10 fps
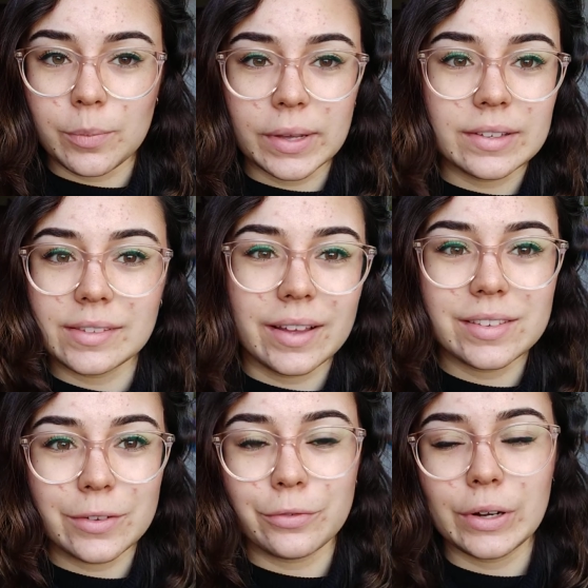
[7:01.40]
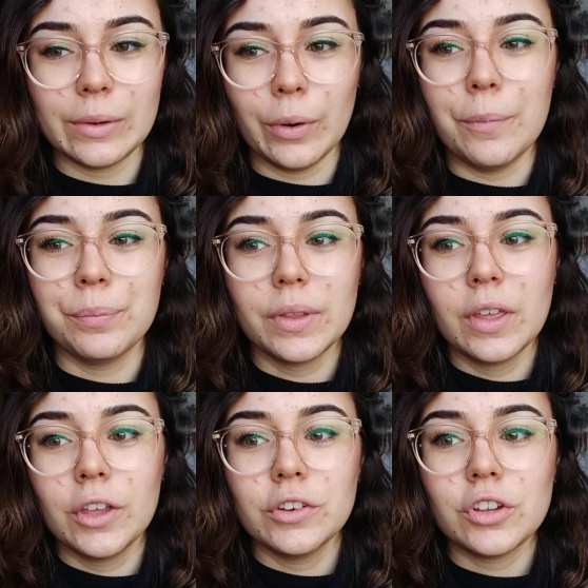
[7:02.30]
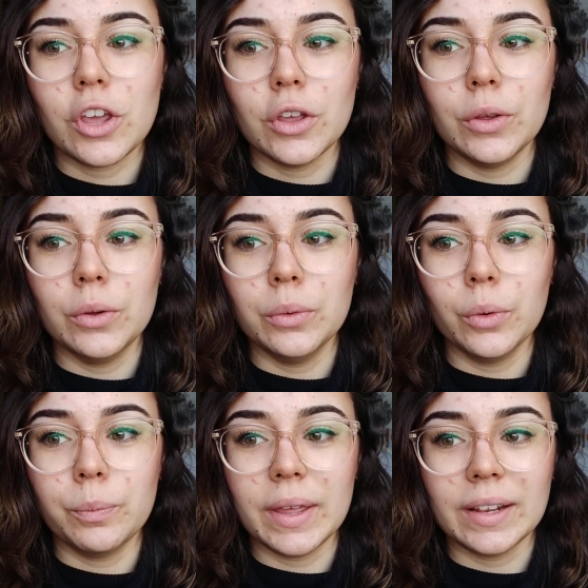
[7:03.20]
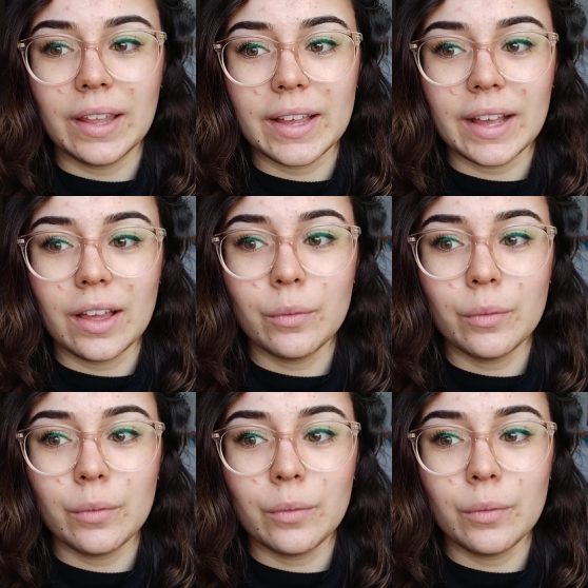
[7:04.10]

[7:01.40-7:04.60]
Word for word: because that's the free one, to being like,